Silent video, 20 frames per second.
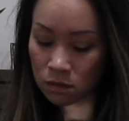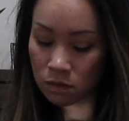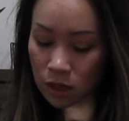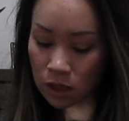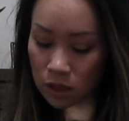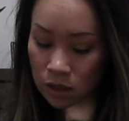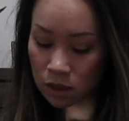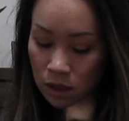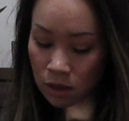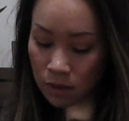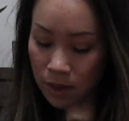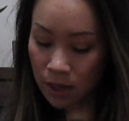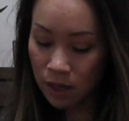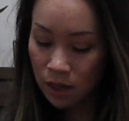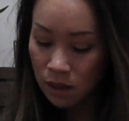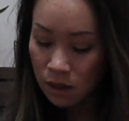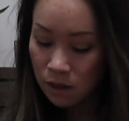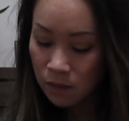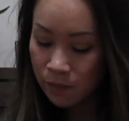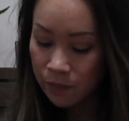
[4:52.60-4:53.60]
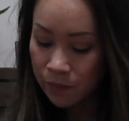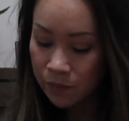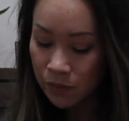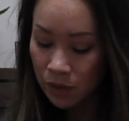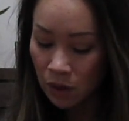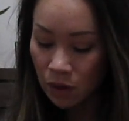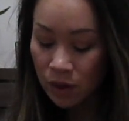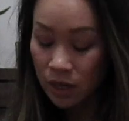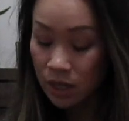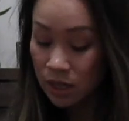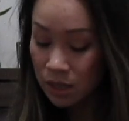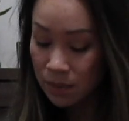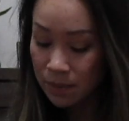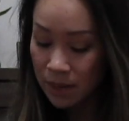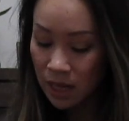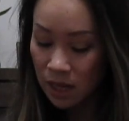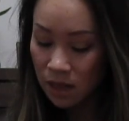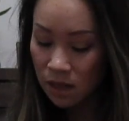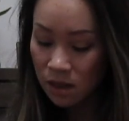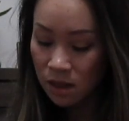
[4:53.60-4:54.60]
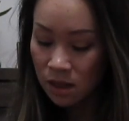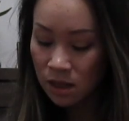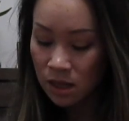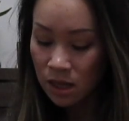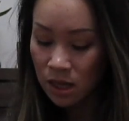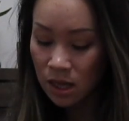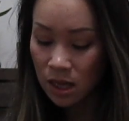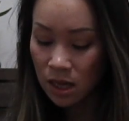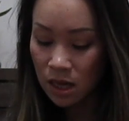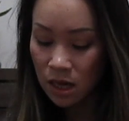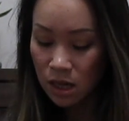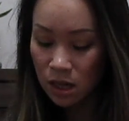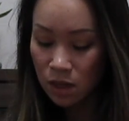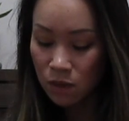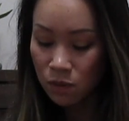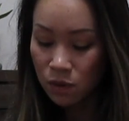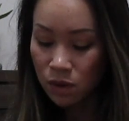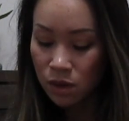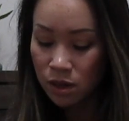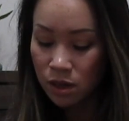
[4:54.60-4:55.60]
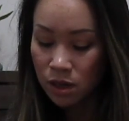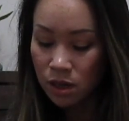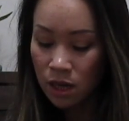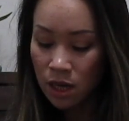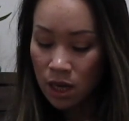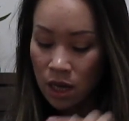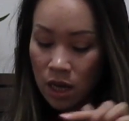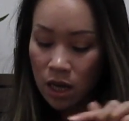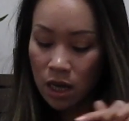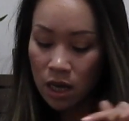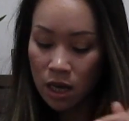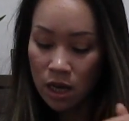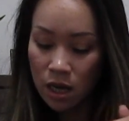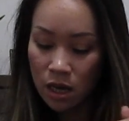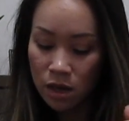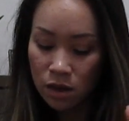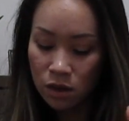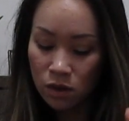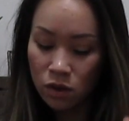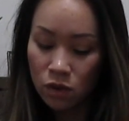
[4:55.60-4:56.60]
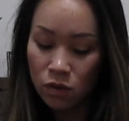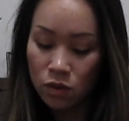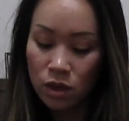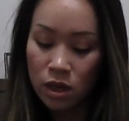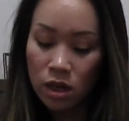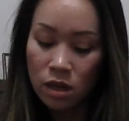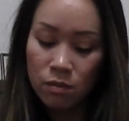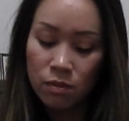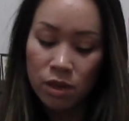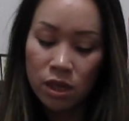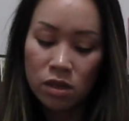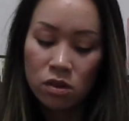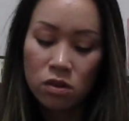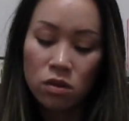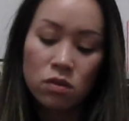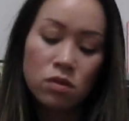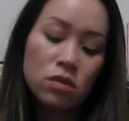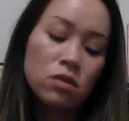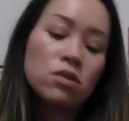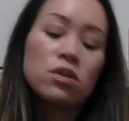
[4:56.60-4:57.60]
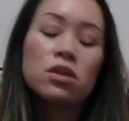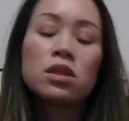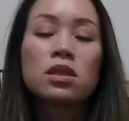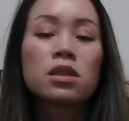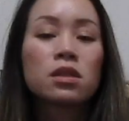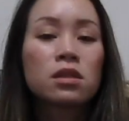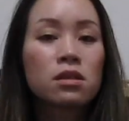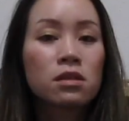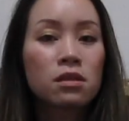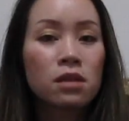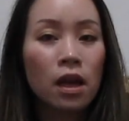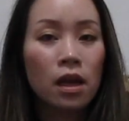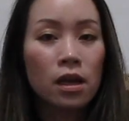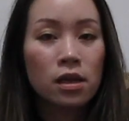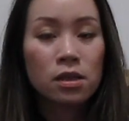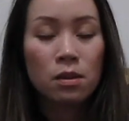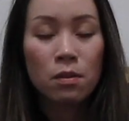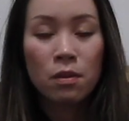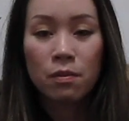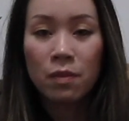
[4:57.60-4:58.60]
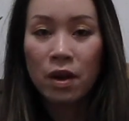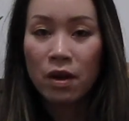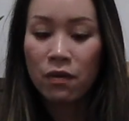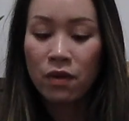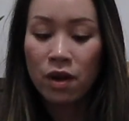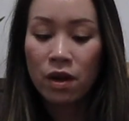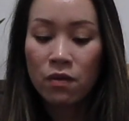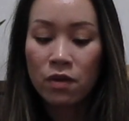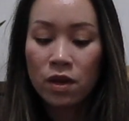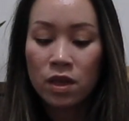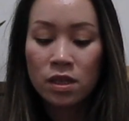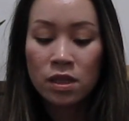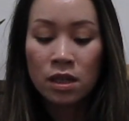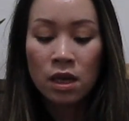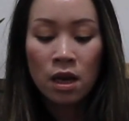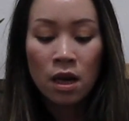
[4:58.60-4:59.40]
Isabel, Hollywood, and Lula, because those are just like some of my favorites.